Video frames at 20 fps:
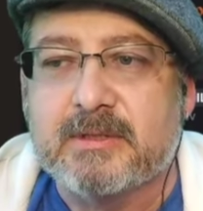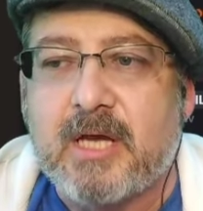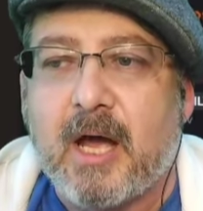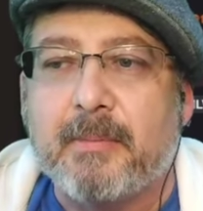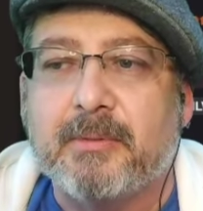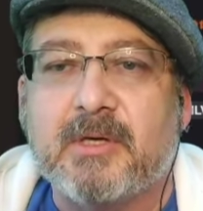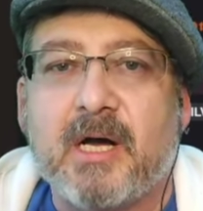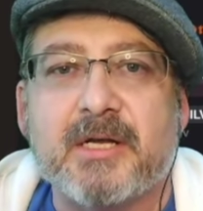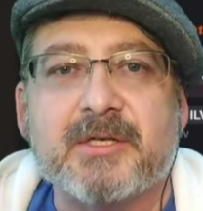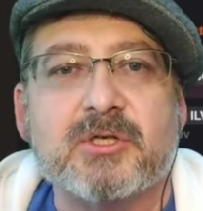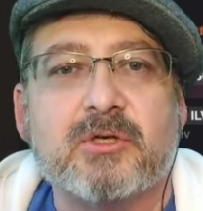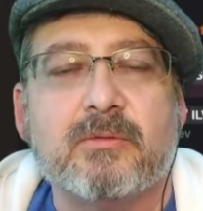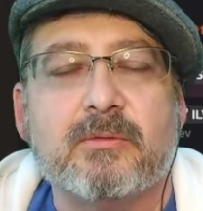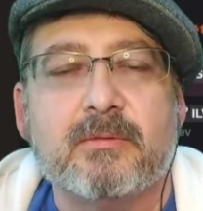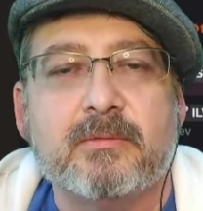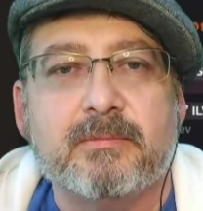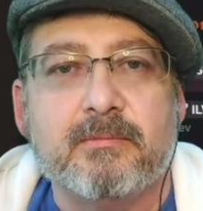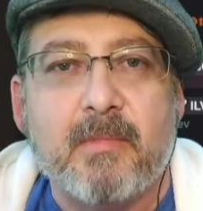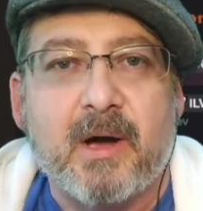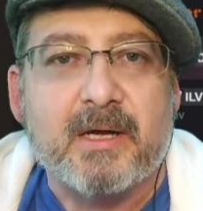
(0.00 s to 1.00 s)

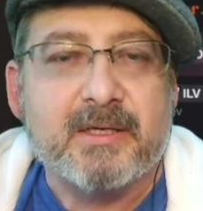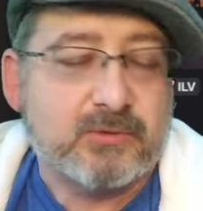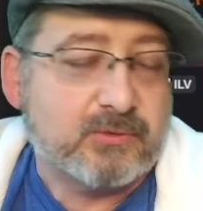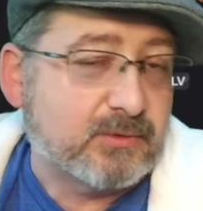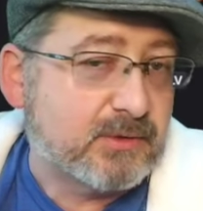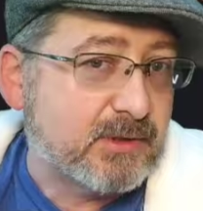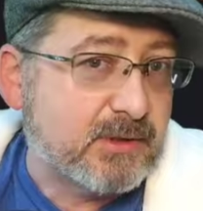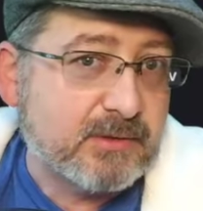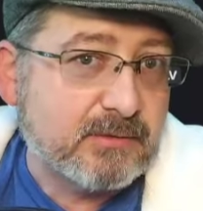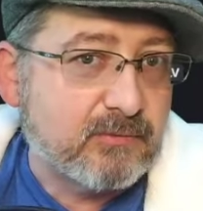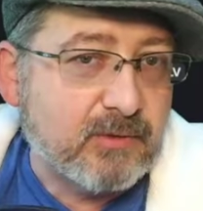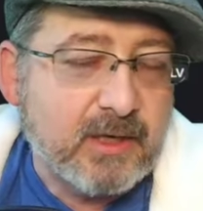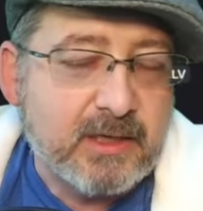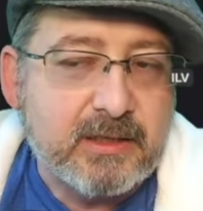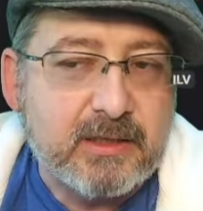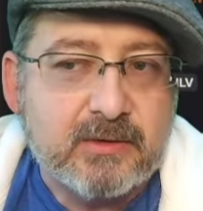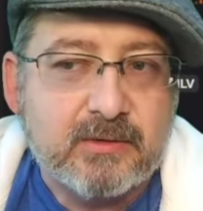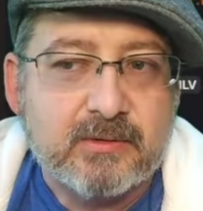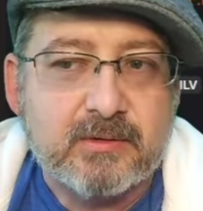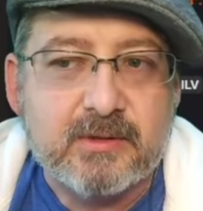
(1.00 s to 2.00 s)
topological modules,
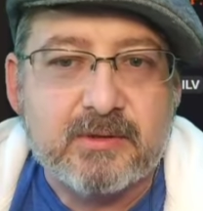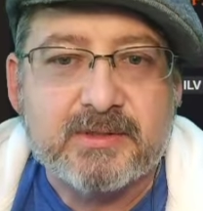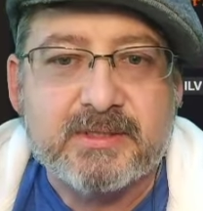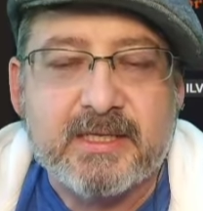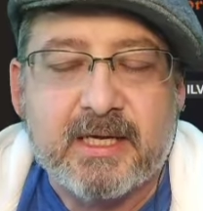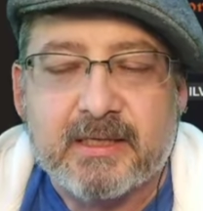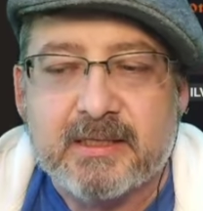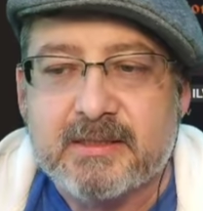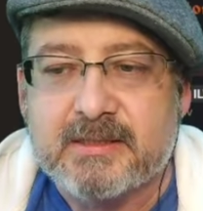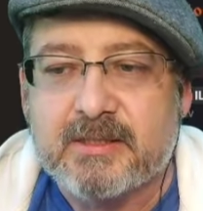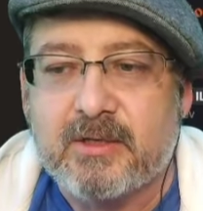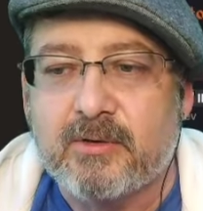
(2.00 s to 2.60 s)
right? Your settings.